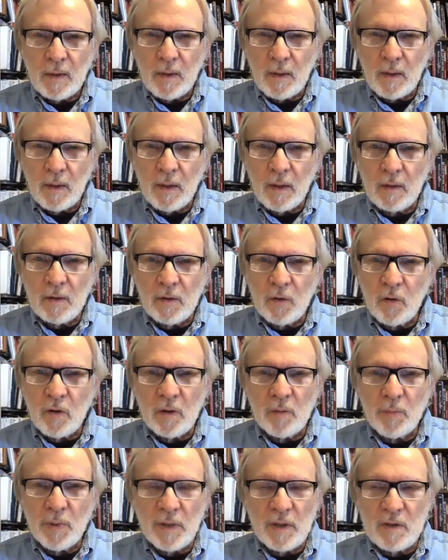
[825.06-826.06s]
Uh, you
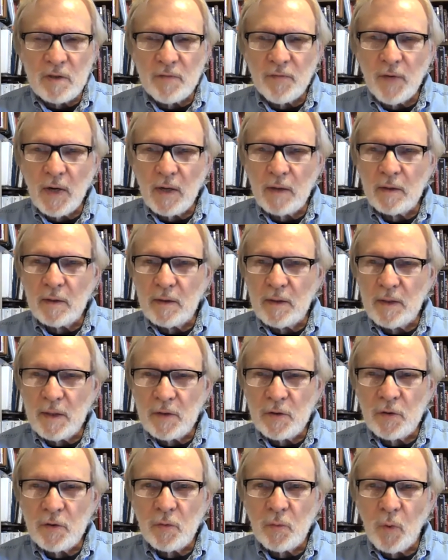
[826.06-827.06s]
can be as violent
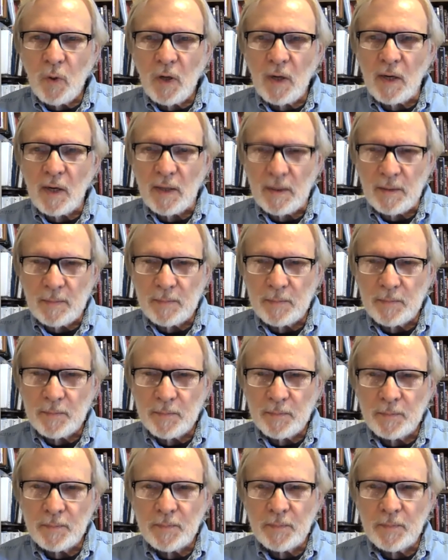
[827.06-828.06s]
as you want,
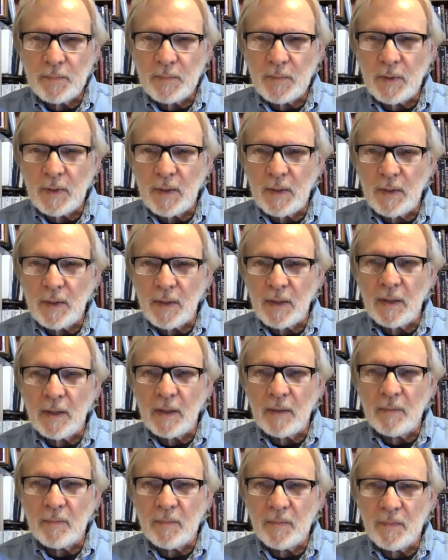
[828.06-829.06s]

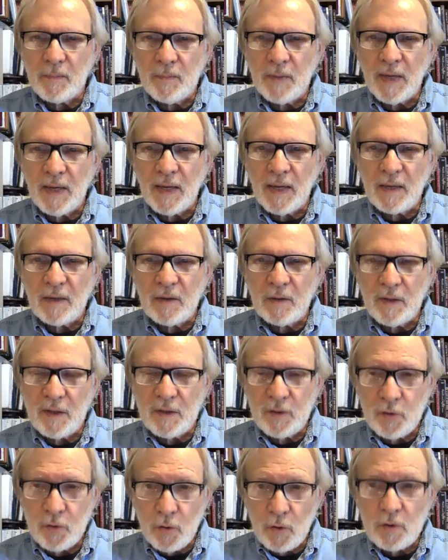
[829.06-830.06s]
um, and
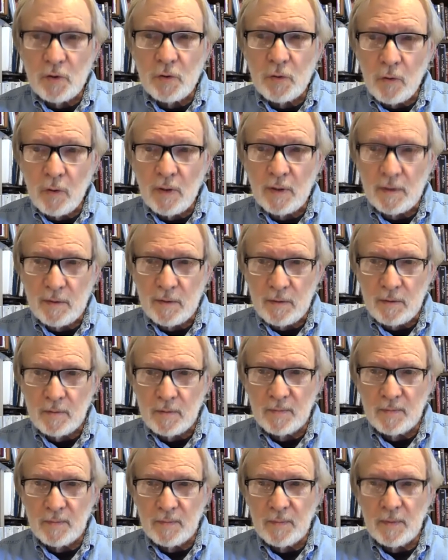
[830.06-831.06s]
it's your choice.
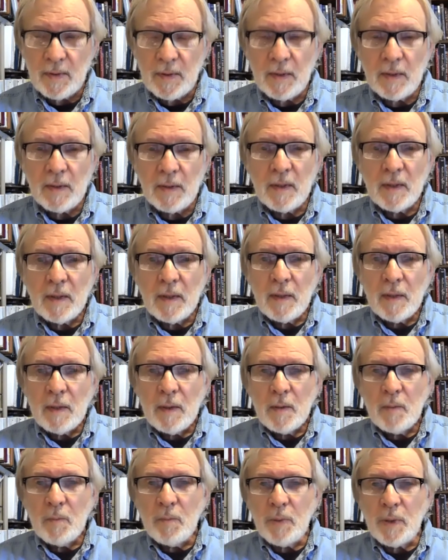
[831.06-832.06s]

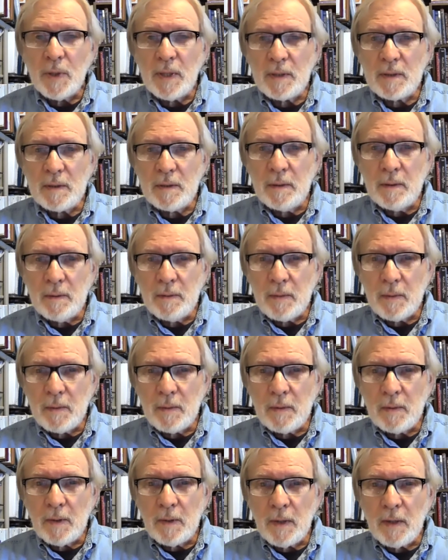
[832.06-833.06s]
But
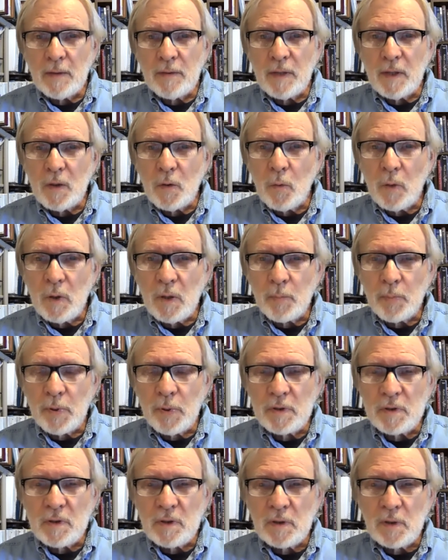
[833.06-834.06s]
I think when a
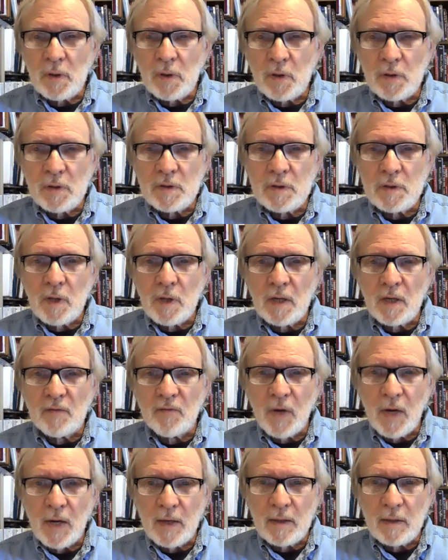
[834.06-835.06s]
person learns
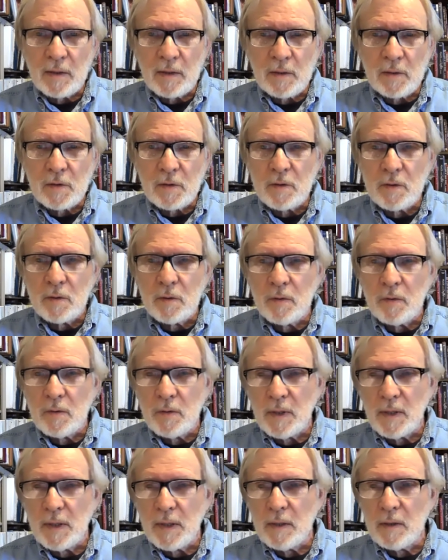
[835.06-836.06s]
nonviolence,
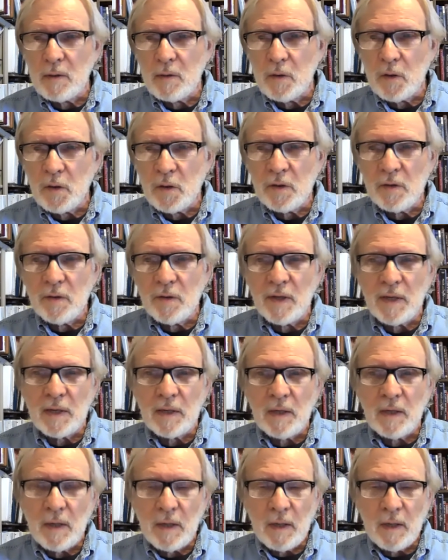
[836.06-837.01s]
they learn that